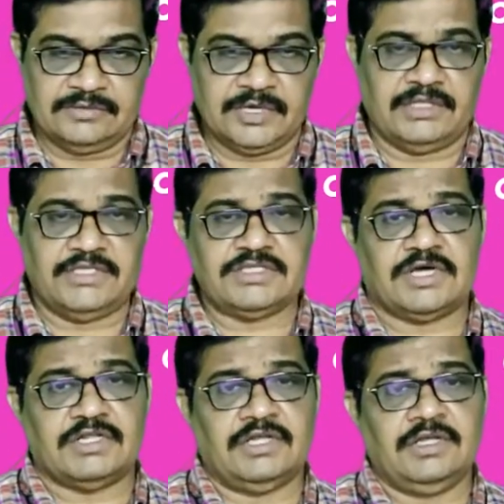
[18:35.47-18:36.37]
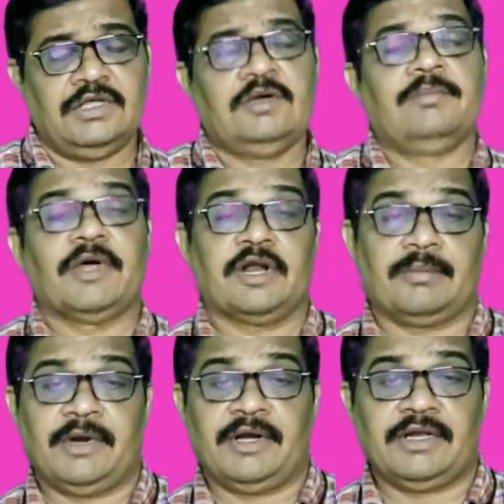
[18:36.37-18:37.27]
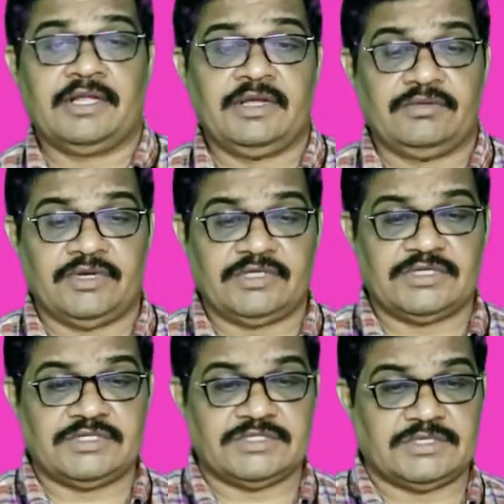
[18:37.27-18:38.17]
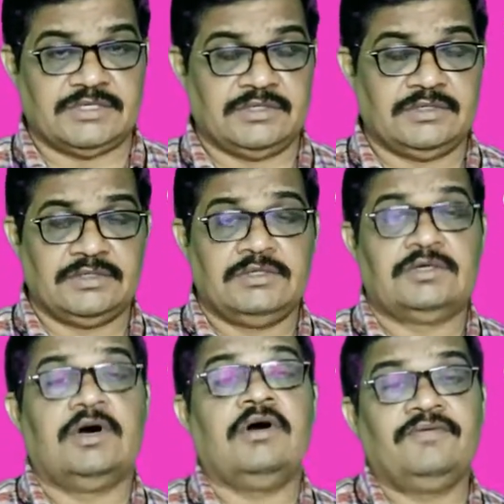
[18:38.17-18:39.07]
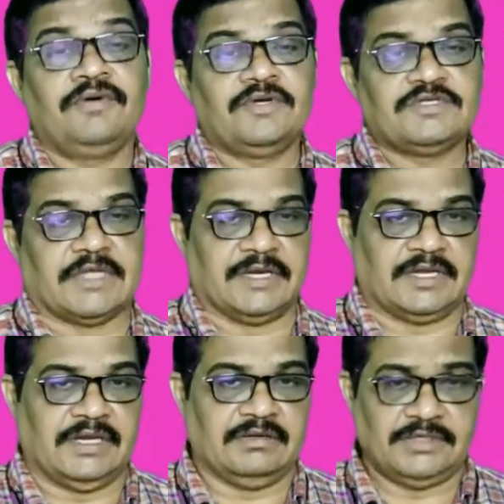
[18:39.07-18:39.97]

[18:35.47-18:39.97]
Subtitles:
Okay, these are the parametric equations of circle.